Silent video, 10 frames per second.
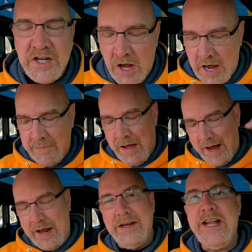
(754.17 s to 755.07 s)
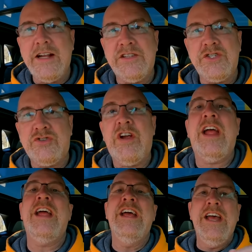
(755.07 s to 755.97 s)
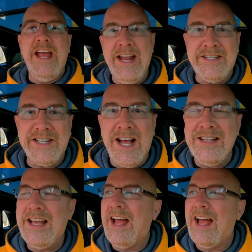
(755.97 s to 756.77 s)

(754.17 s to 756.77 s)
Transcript: time I gotta take this tray inside the